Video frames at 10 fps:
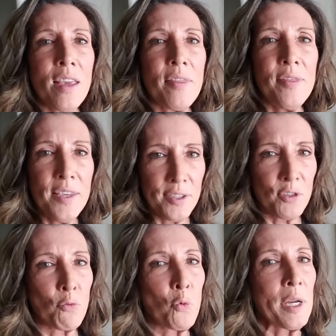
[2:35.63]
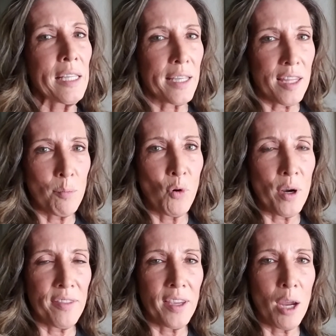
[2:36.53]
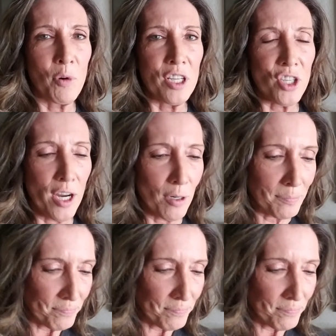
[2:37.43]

This is really the important thing I want to share.